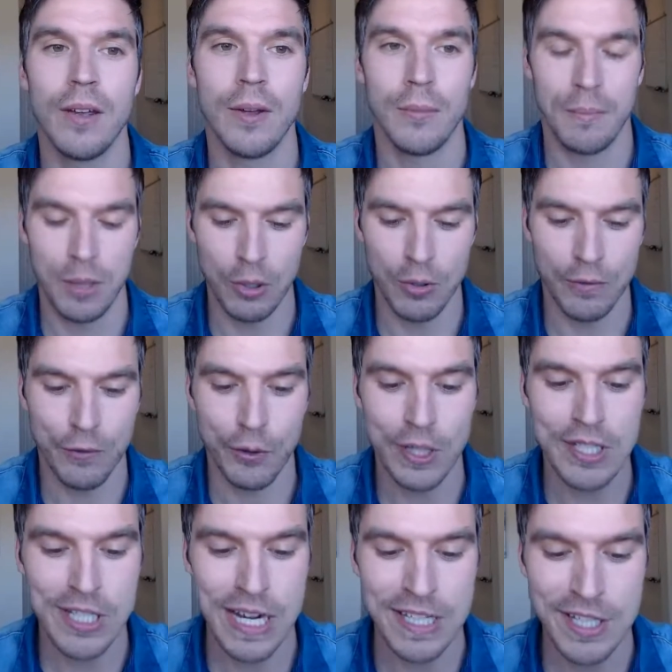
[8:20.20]
Beautiful.
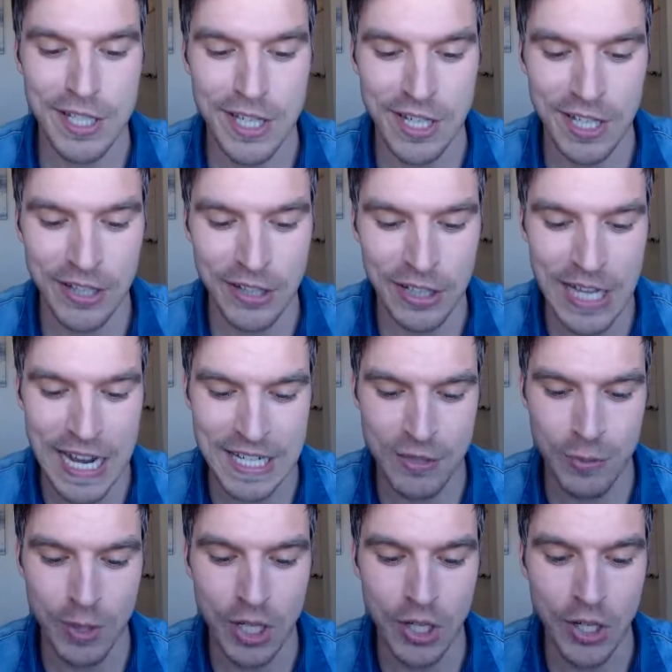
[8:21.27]
Let's get to the last
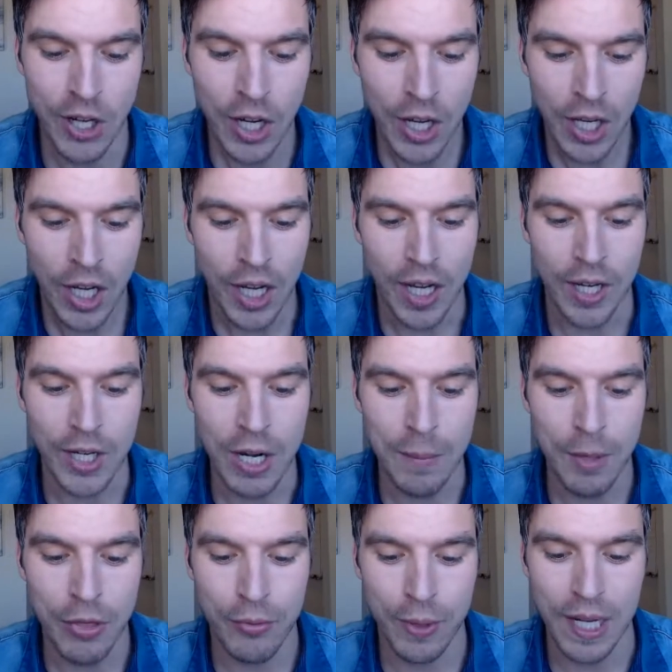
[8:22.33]
one here.
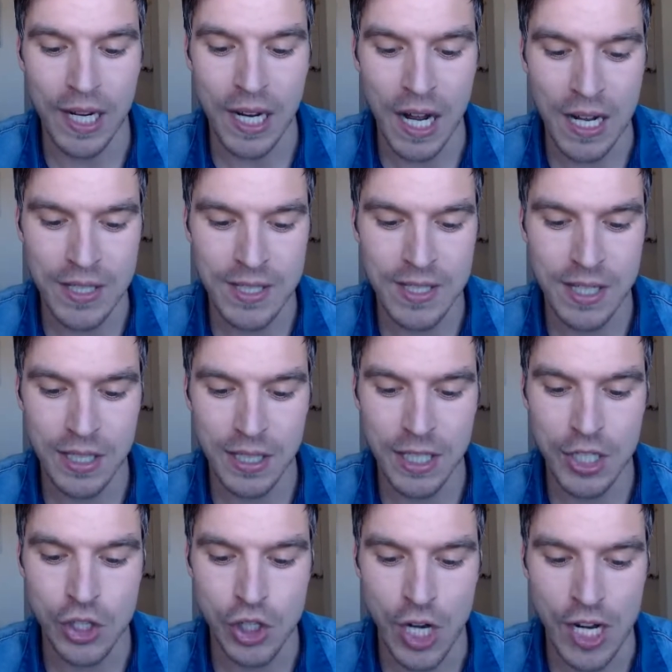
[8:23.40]
Number 3,
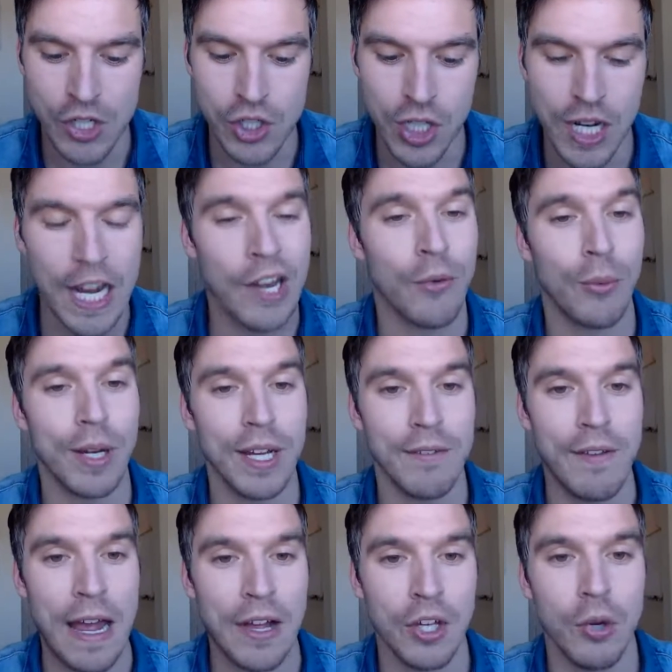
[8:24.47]
constantly changing and
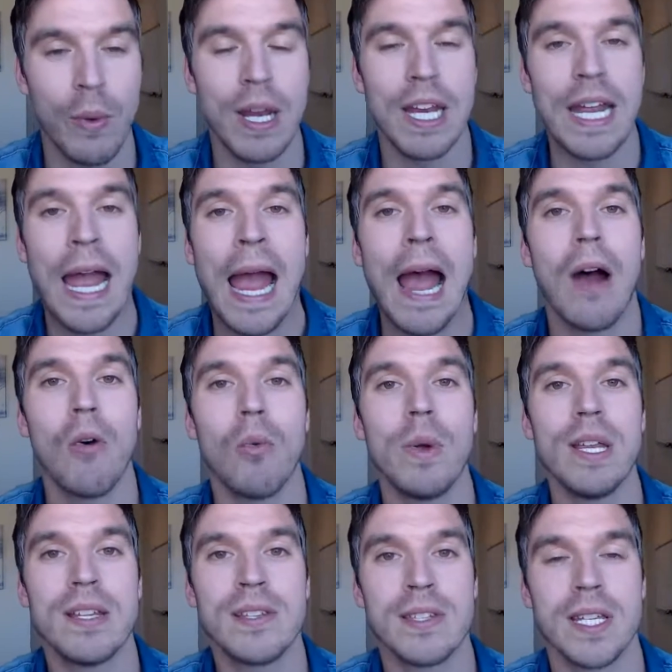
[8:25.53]
reevaluating how
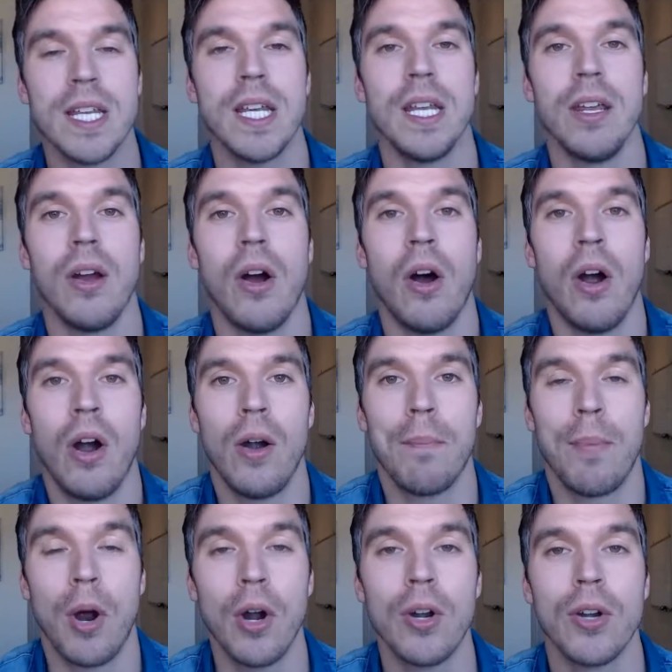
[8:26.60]
we see our
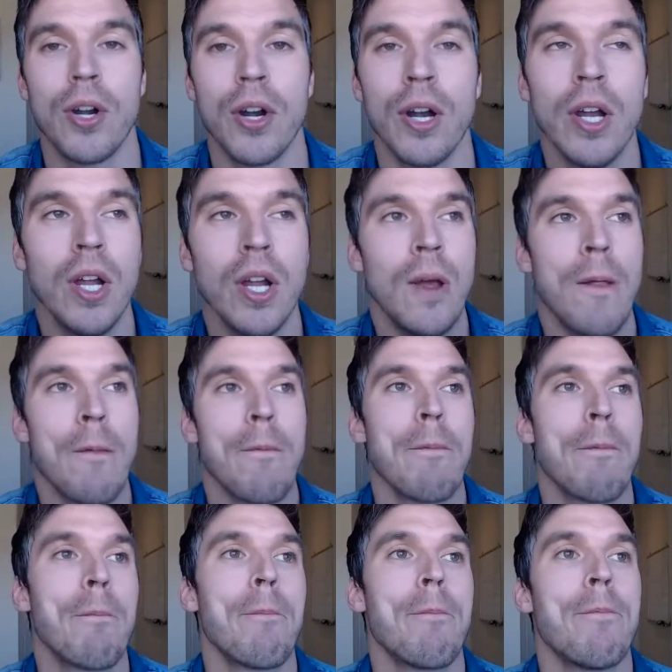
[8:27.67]
partner.
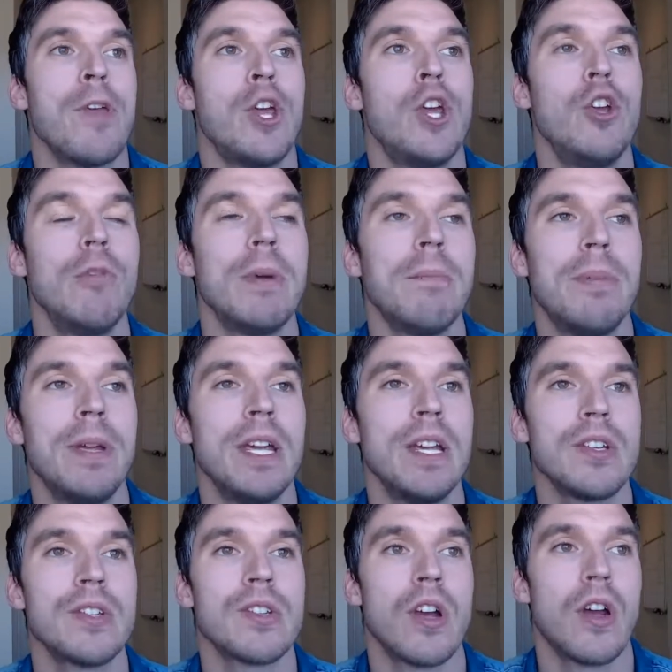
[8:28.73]
Human
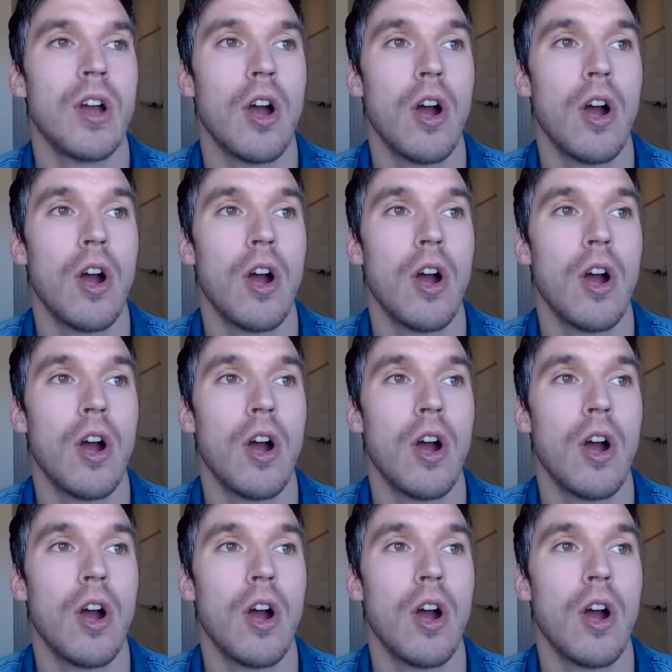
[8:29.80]
beings